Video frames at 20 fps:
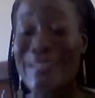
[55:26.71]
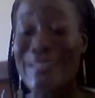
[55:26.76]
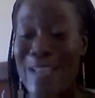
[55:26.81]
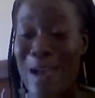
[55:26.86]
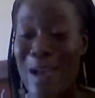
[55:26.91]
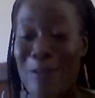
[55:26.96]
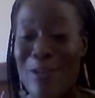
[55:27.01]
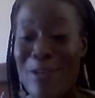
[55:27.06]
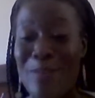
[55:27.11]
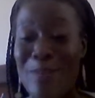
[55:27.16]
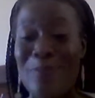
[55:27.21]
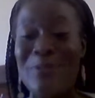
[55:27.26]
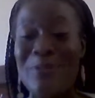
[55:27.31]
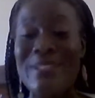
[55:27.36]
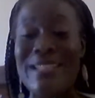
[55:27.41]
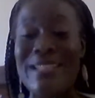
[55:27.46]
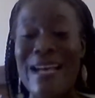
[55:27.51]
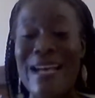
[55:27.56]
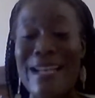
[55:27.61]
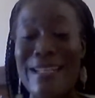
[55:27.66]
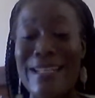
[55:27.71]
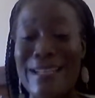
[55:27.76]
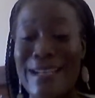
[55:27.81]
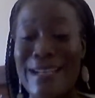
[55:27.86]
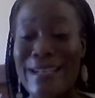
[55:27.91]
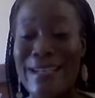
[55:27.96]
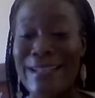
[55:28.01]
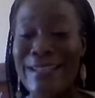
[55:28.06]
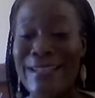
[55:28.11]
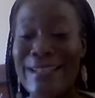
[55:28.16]
karibu
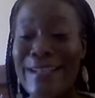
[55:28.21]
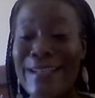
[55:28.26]
sana.